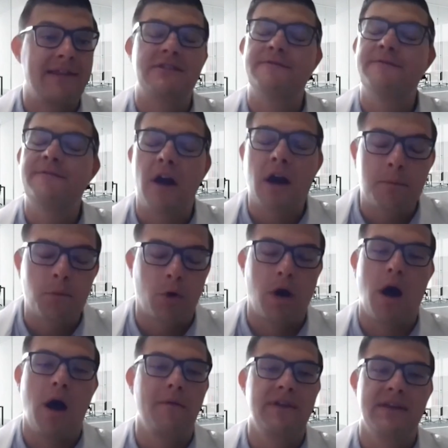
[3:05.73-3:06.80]
that's far more
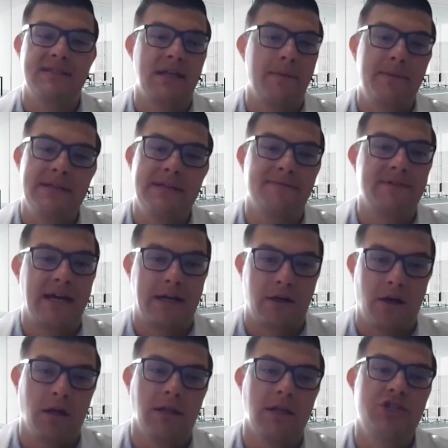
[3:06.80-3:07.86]
obvious than a piece of
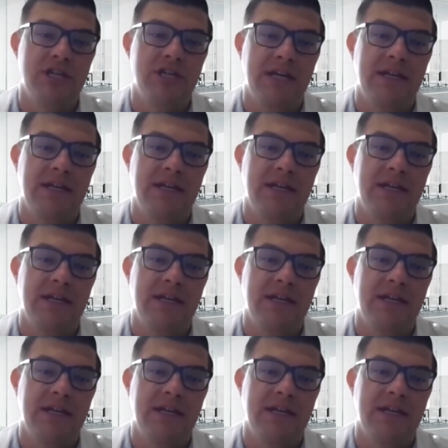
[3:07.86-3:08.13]
technology.